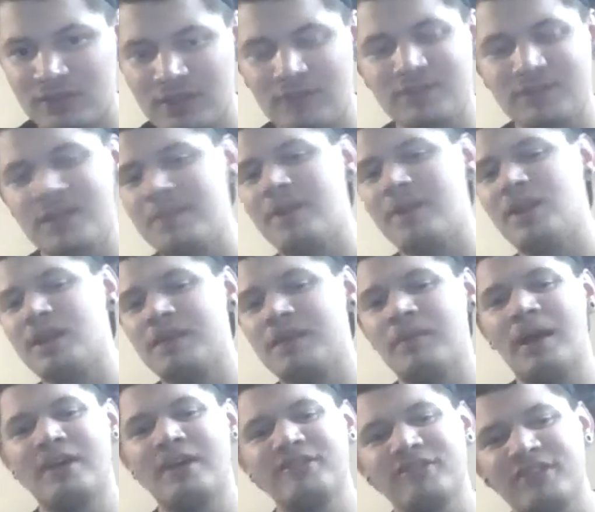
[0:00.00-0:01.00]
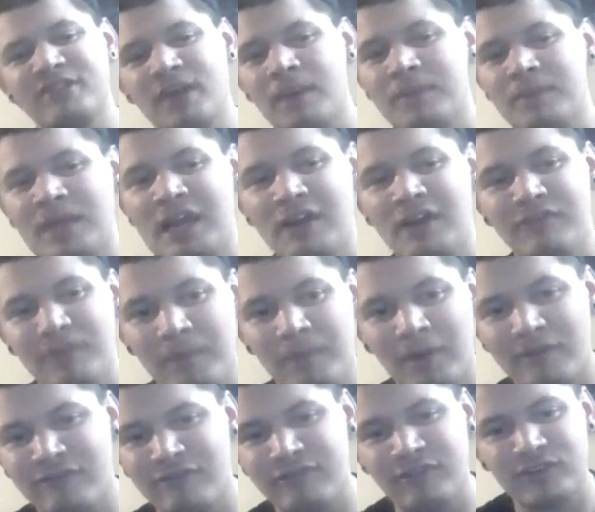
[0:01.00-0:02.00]
Every time I look at my thumbnail from
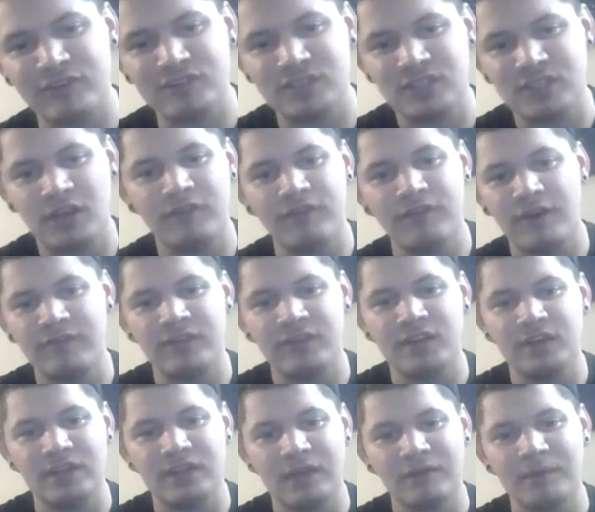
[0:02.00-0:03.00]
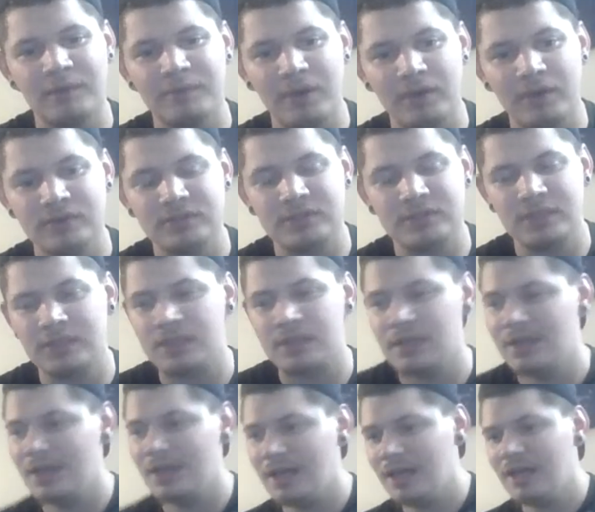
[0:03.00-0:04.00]
our first Delphi video that we posted,
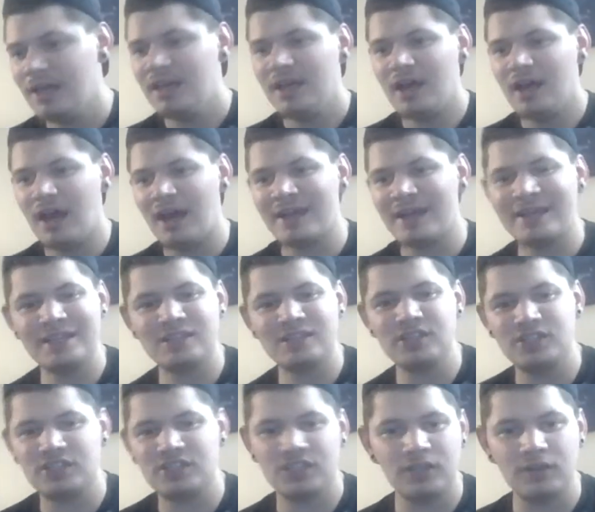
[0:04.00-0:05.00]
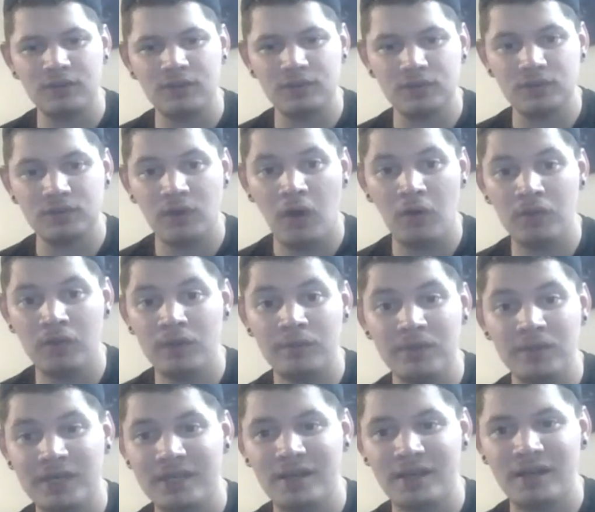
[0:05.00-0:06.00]
I get the chills only
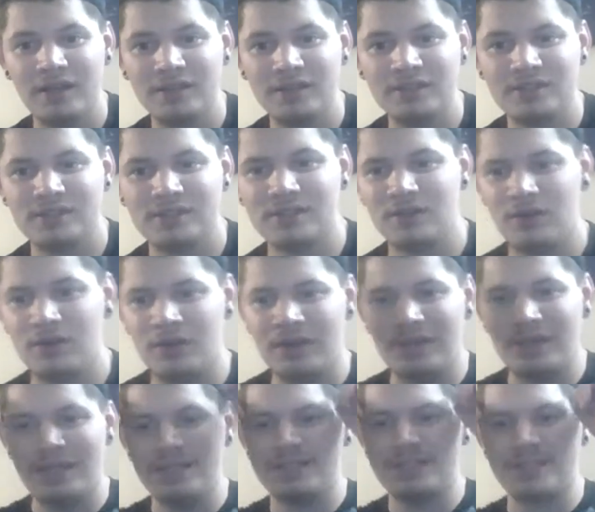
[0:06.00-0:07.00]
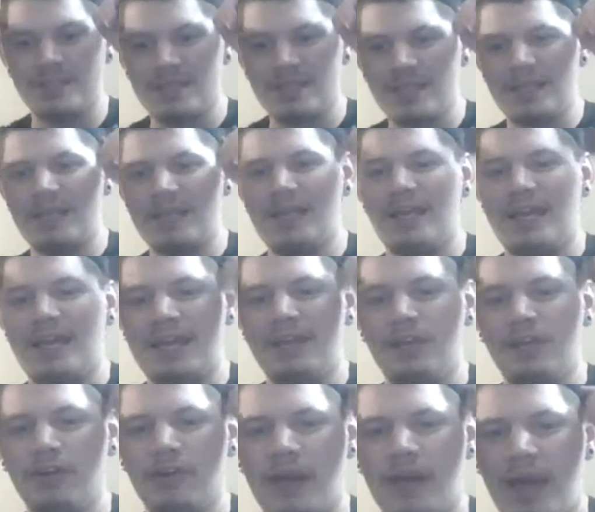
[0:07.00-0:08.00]
because instantly in
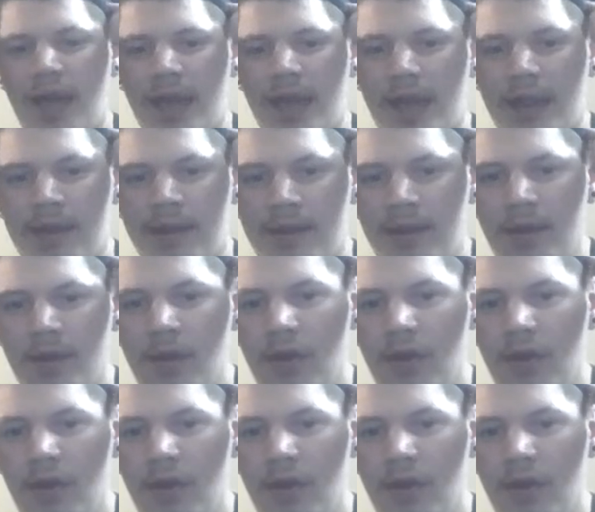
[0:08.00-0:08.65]
your head,